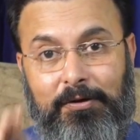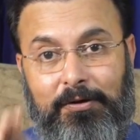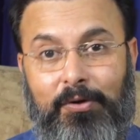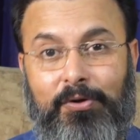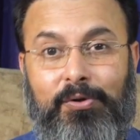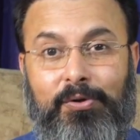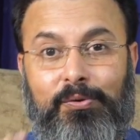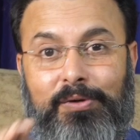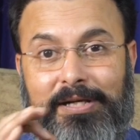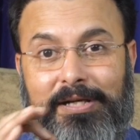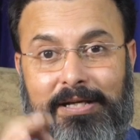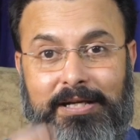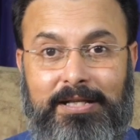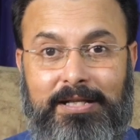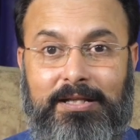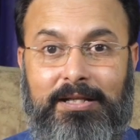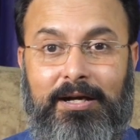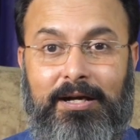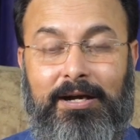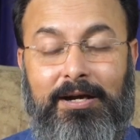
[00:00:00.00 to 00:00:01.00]
not only
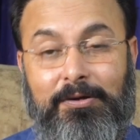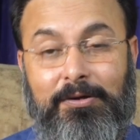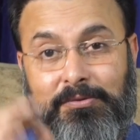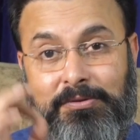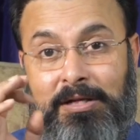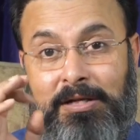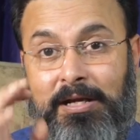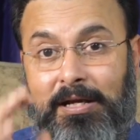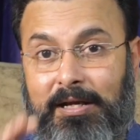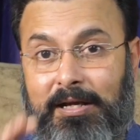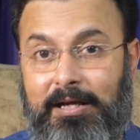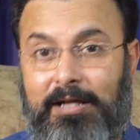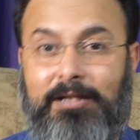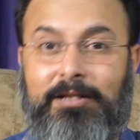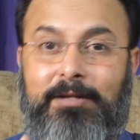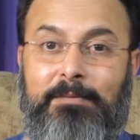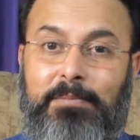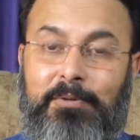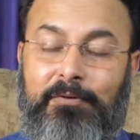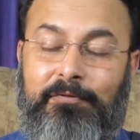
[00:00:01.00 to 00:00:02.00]
in the house,
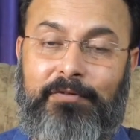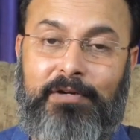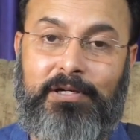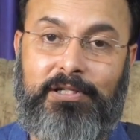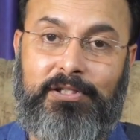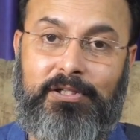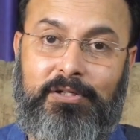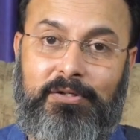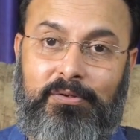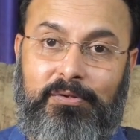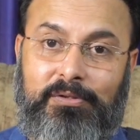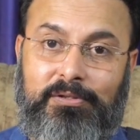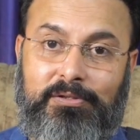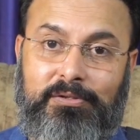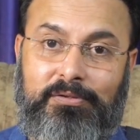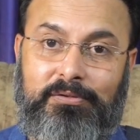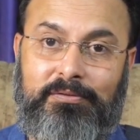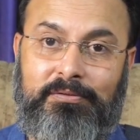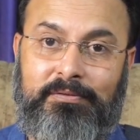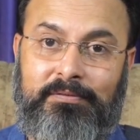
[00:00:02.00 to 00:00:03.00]
in the profession
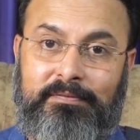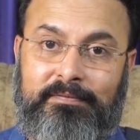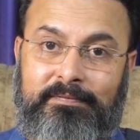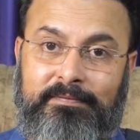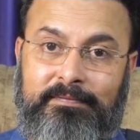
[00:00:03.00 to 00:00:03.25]
also.